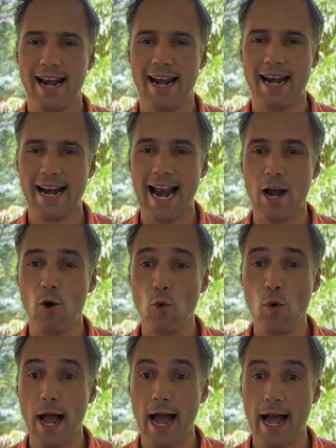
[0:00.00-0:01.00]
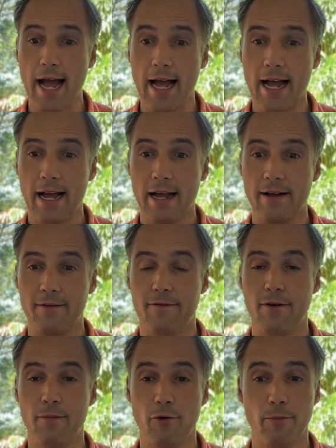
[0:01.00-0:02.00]
Raluca
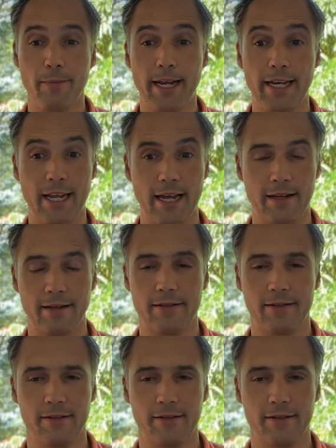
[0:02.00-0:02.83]
from Romania.